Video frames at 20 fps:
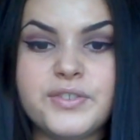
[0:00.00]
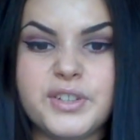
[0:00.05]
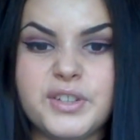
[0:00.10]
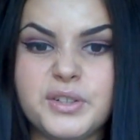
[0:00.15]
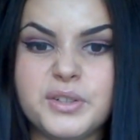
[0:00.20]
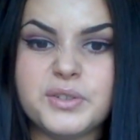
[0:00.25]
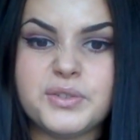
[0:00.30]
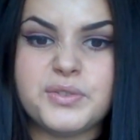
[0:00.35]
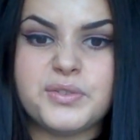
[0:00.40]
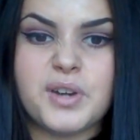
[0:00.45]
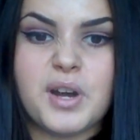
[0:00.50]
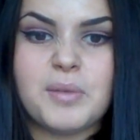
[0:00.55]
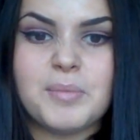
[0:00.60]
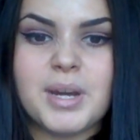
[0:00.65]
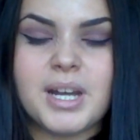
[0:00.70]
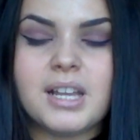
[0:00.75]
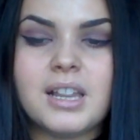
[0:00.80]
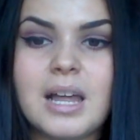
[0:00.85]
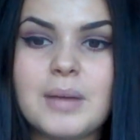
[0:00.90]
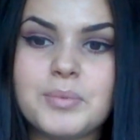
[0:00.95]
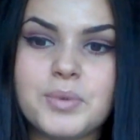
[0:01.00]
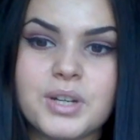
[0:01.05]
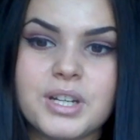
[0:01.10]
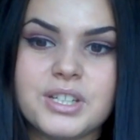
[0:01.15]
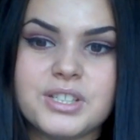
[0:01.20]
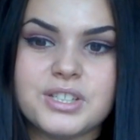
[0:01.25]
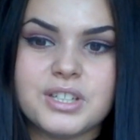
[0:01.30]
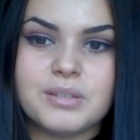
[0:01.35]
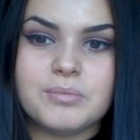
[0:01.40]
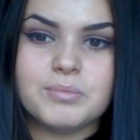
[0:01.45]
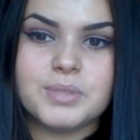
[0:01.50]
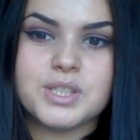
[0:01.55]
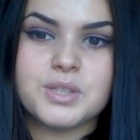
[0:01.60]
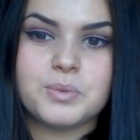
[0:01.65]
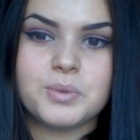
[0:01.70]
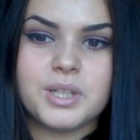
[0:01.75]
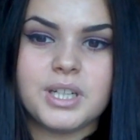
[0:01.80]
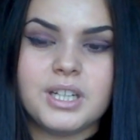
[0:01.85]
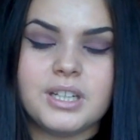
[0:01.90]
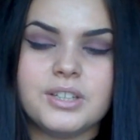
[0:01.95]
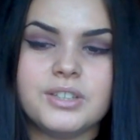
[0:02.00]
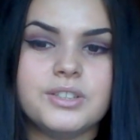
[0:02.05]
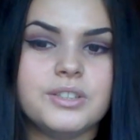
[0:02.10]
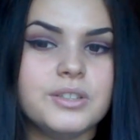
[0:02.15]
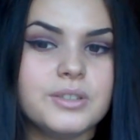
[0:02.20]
food from a collaboration between